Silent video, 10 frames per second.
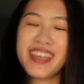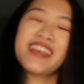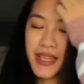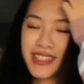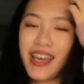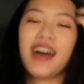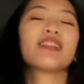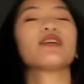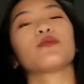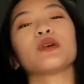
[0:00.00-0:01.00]
because yeah, I
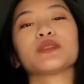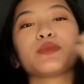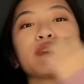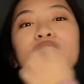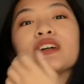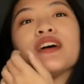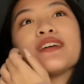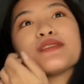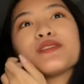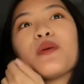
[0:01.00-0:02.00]
love Wesper
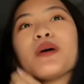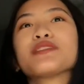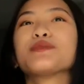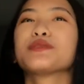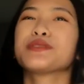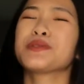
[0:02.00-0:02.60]
so much. It was just so